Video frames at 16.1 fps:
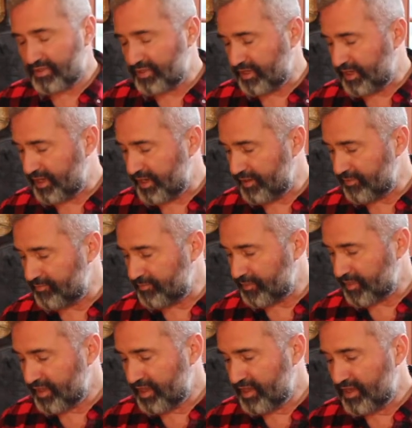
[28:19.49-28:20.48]

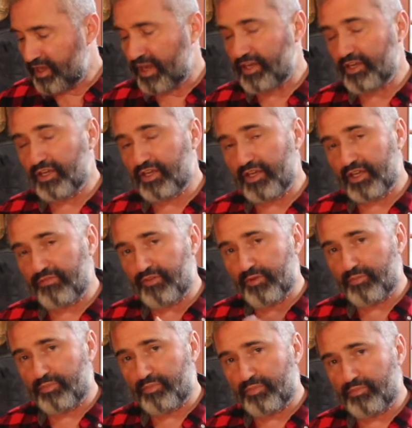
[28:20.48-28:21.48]
And if
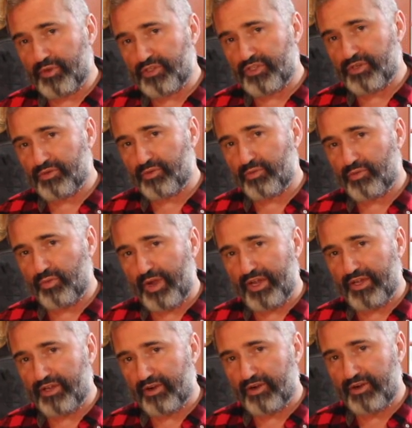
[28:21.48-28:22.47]
you put your
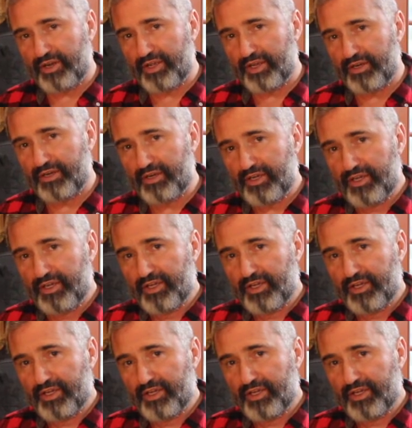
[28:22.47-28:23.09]
wet yarn in,